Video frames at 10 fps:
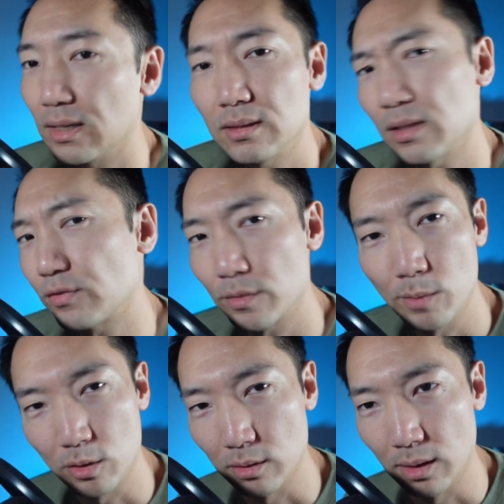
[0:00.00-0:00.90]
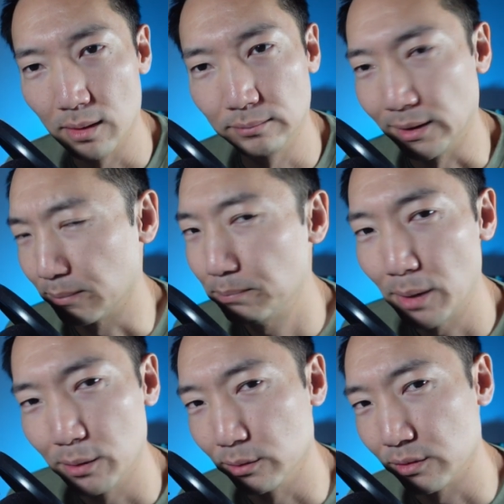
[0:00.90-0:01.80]
just for more like
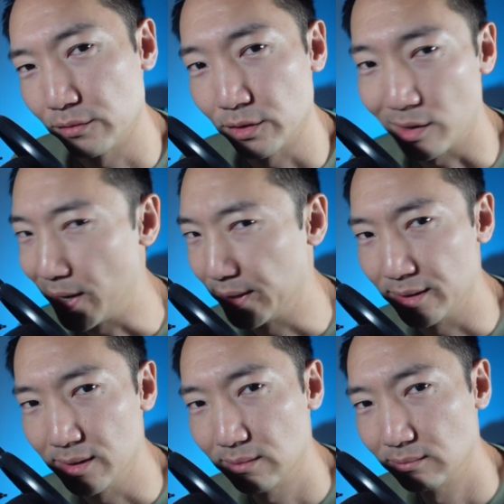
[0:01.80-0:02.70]
pose variety.